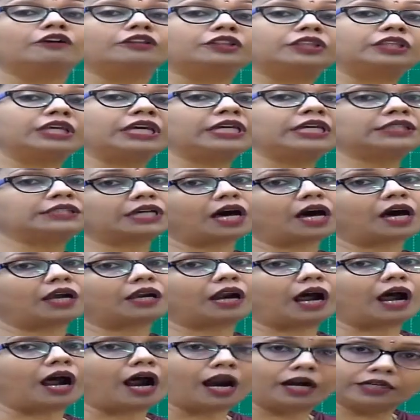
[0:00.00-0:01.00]
these
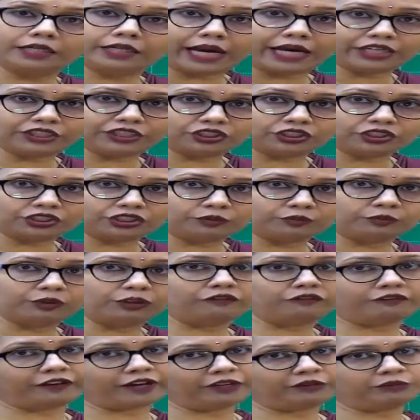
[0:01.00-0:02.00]
are
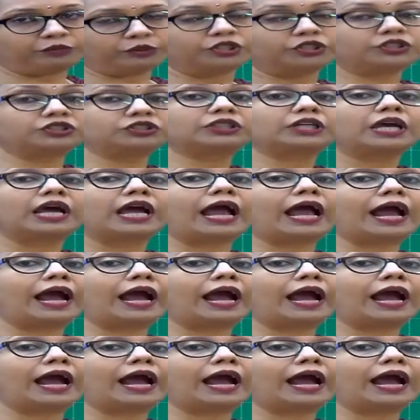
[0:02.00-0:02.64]
undigestible fibers,